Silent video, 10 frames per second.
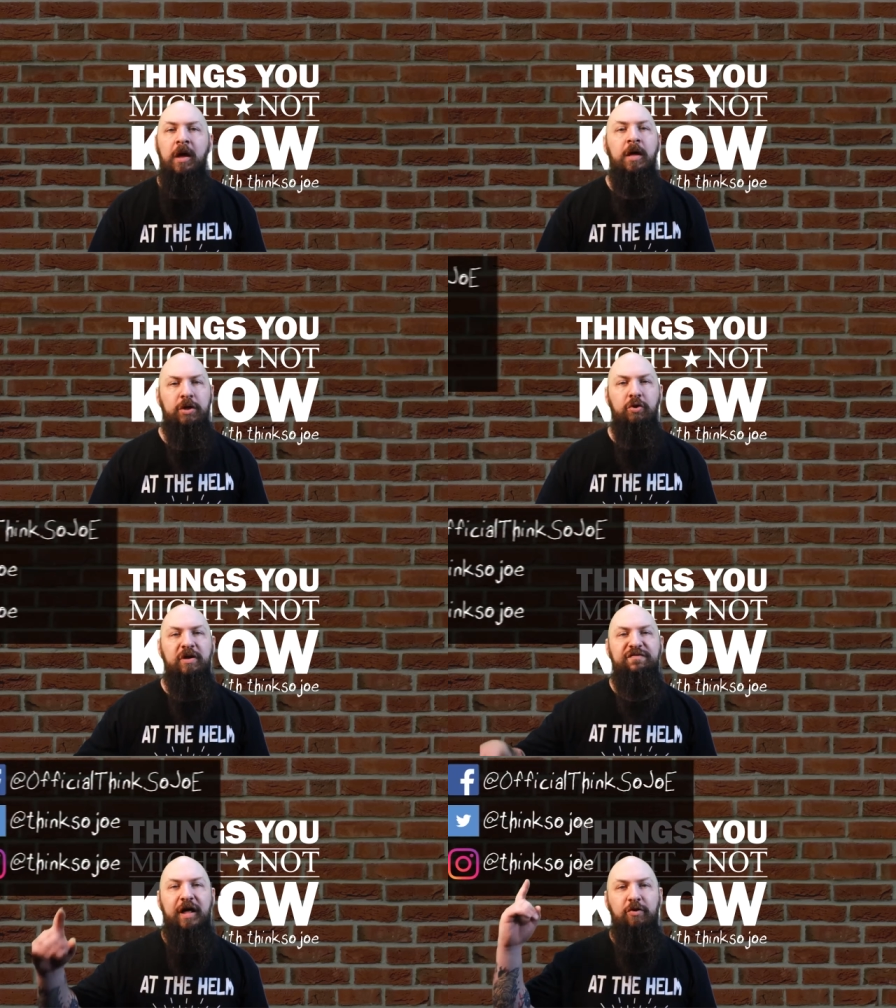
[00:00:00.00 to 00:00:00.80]
You
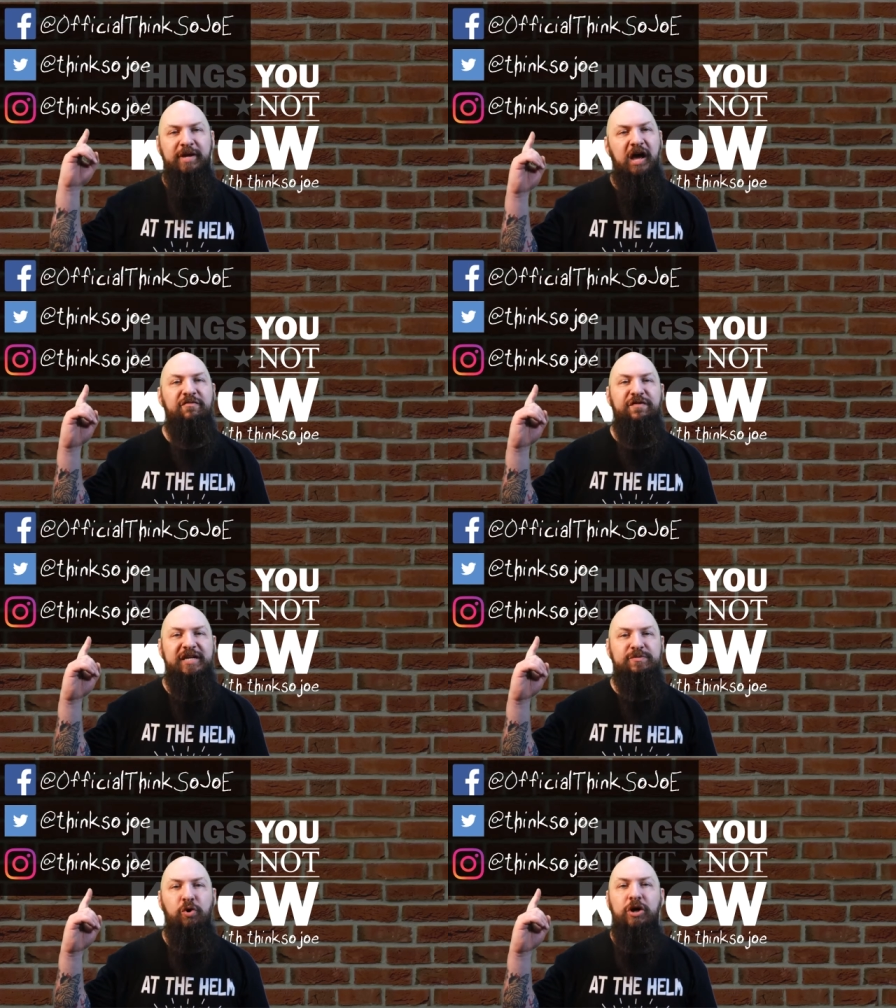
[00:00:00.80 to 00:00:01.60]
can follow me on
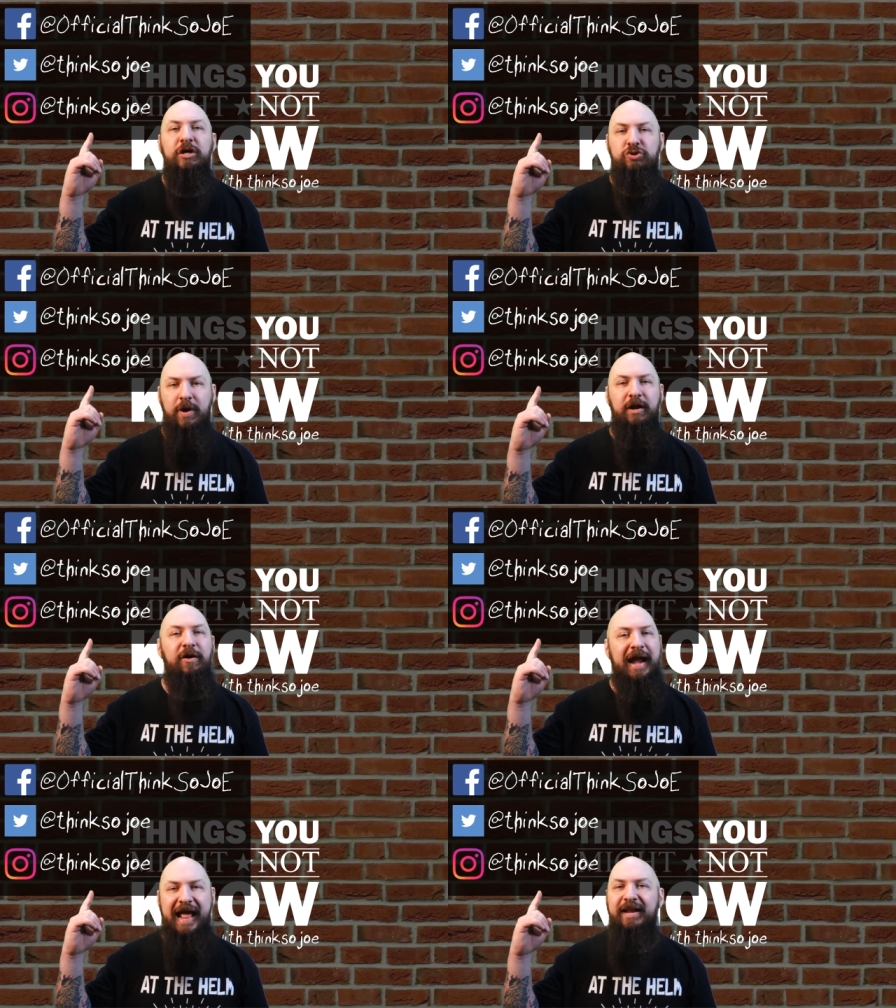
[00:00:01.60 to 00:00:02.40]
Facebook, Twitter,
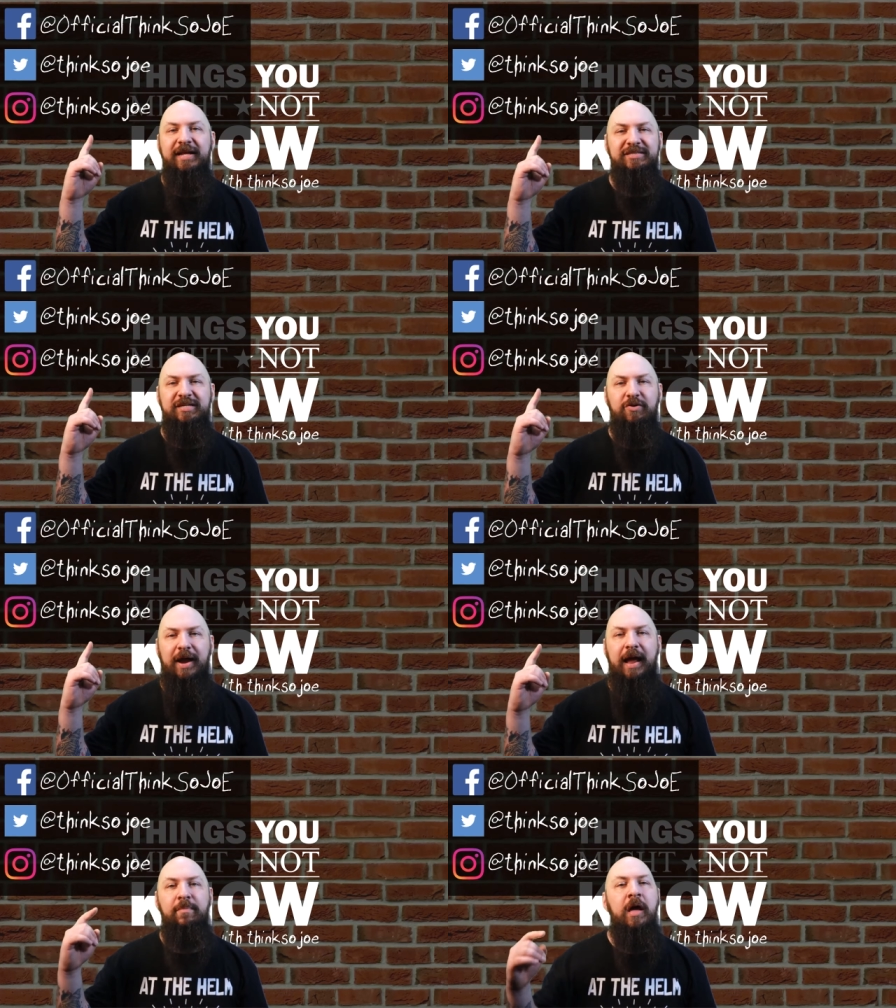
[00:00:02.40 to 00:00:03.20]
and
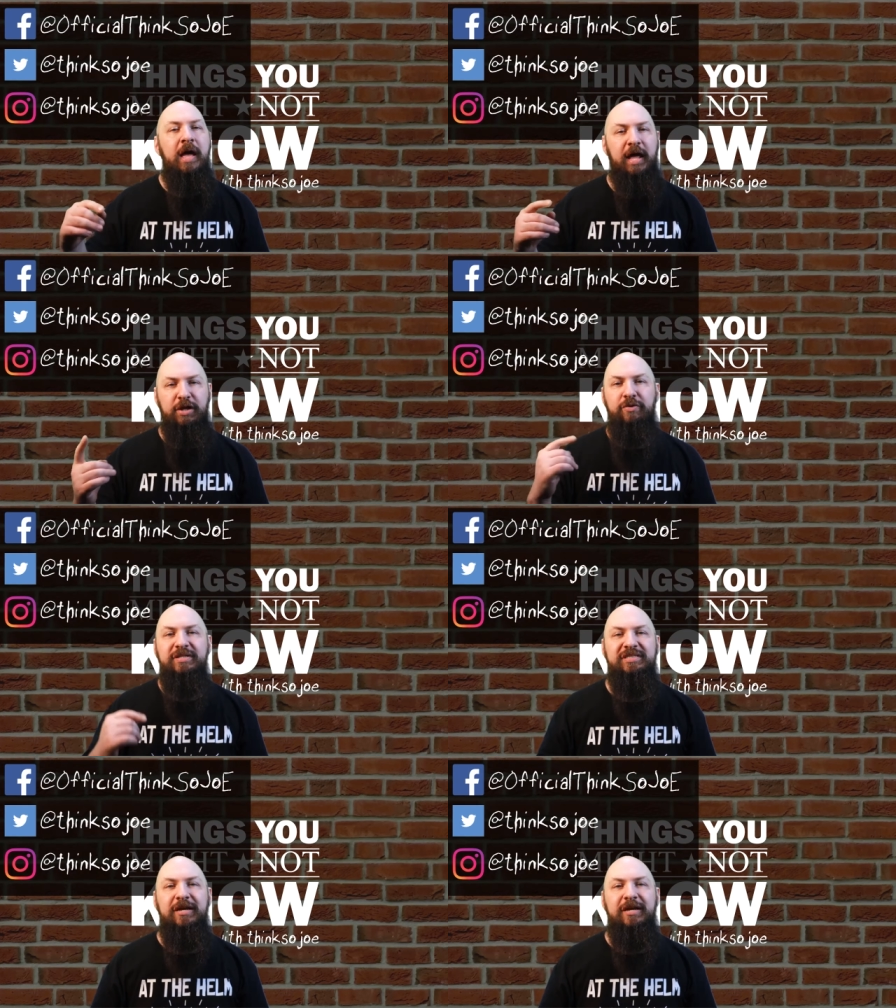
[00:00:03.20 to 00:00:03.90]
Instagram, and you can see a